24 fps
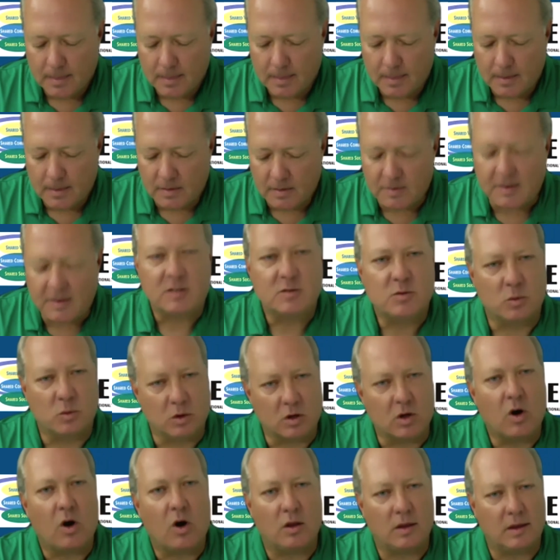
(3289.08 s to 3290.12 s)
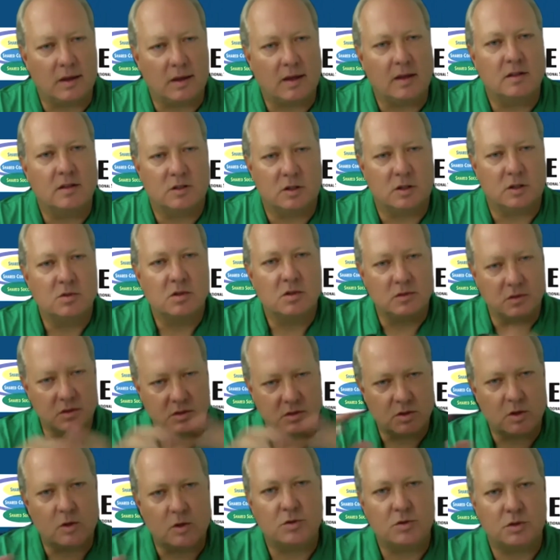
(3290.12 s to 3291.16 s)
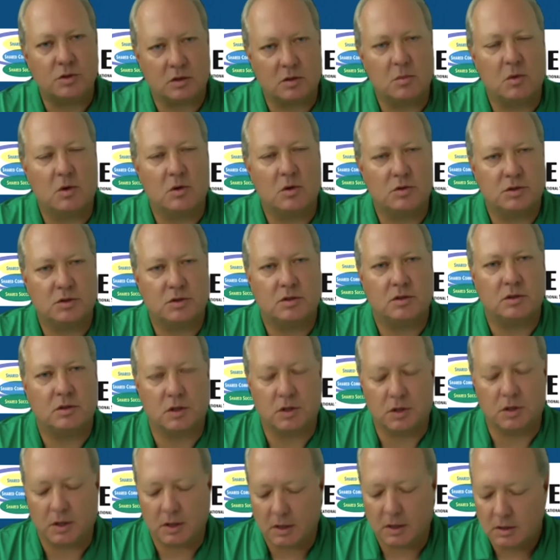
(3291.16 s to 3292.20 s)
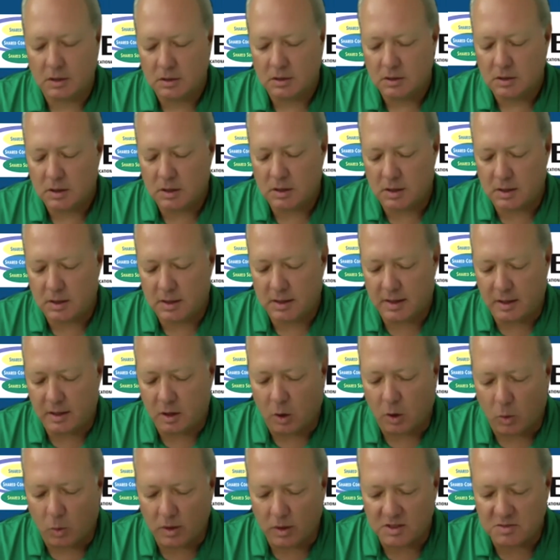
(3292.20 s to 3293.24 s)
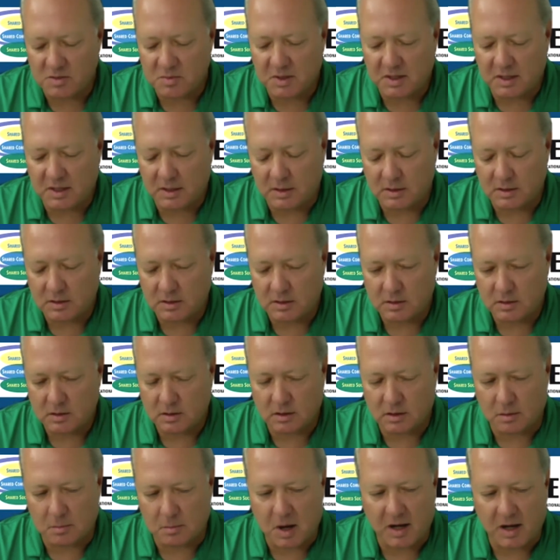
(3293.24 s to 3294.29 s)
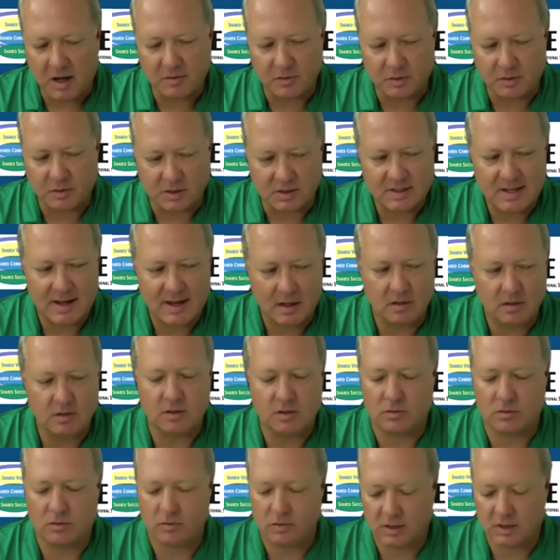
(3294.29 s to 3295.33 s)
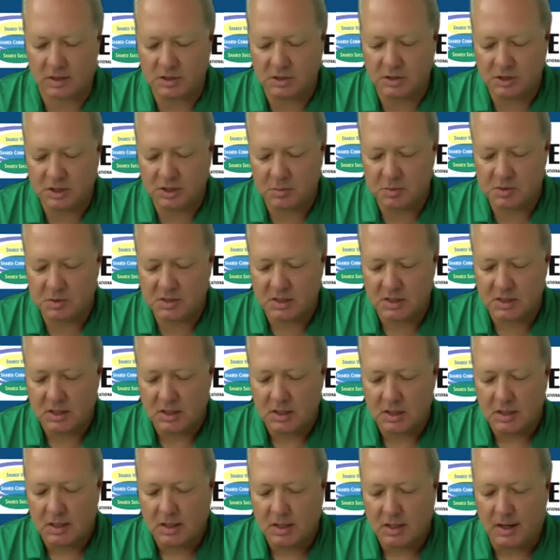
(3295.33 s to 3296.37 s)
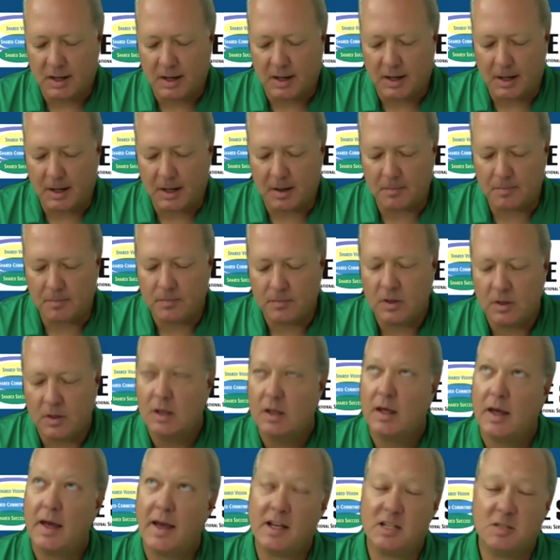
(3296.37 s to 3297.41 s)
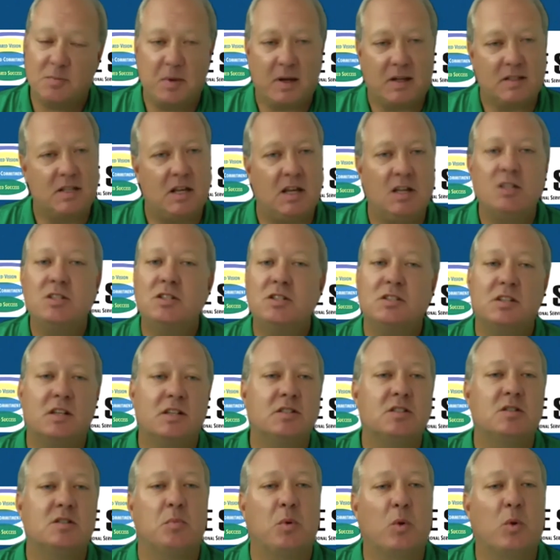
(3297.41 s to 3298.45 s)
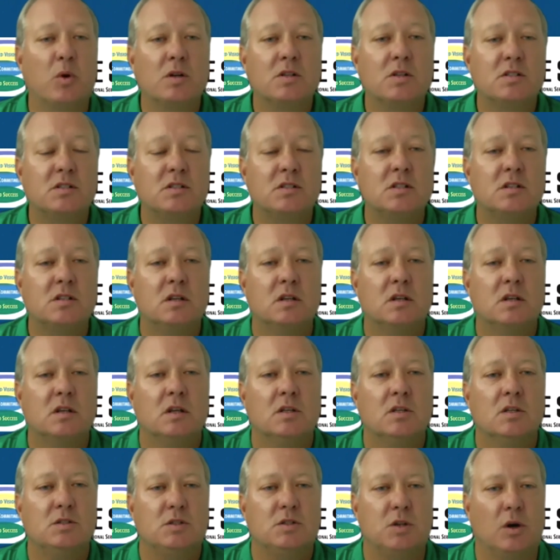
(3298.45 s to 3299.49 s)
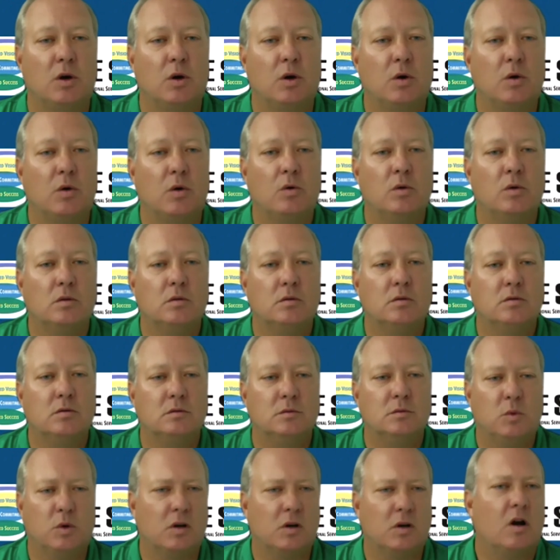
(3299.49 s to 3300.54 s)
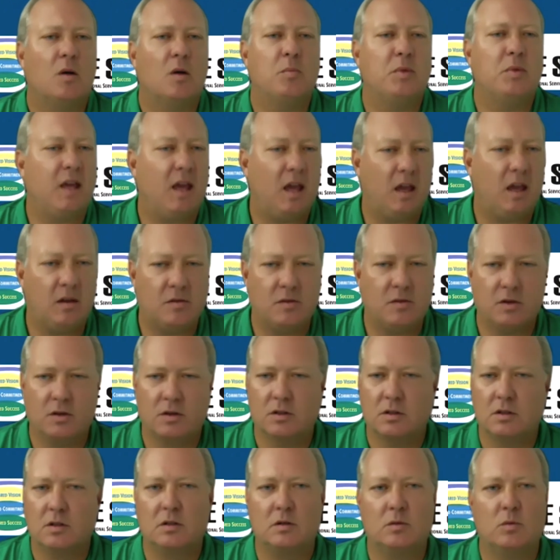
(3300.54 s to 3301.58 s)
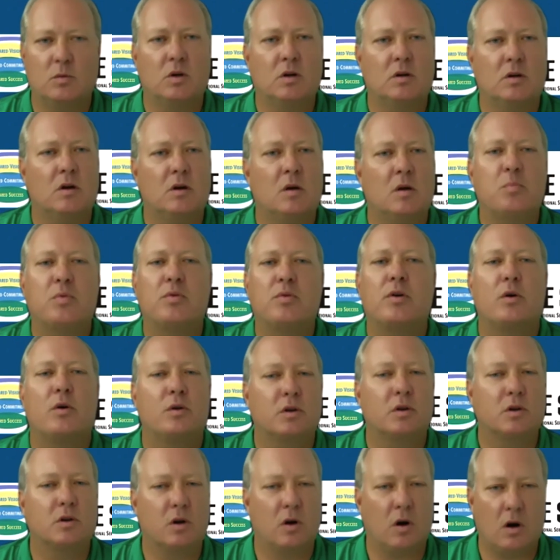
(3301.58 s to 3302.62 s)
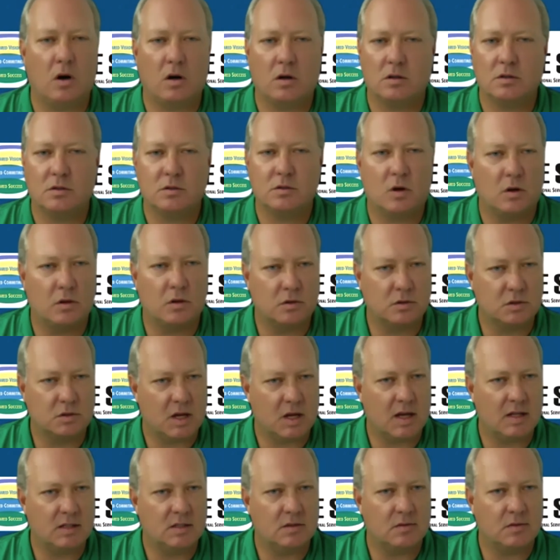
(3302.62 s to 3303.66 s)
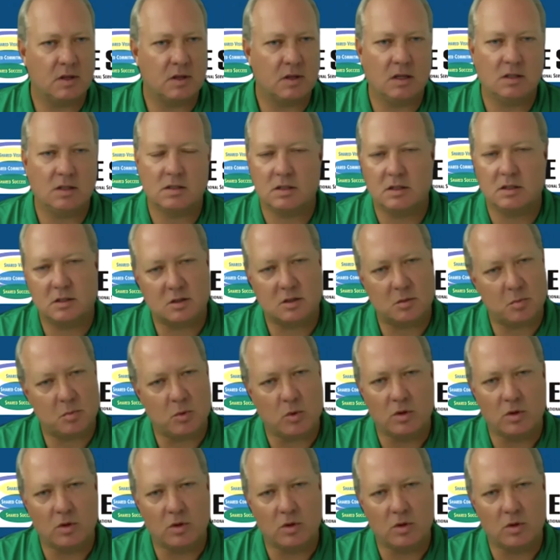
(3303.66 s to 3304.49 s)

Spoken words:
That's what we're calling it in terms of the social and emotional learning, and always being mindful to tend to relationships. Expectations and supports. So what are our behavioral, what are our protocols, all those kinds of things, and then supports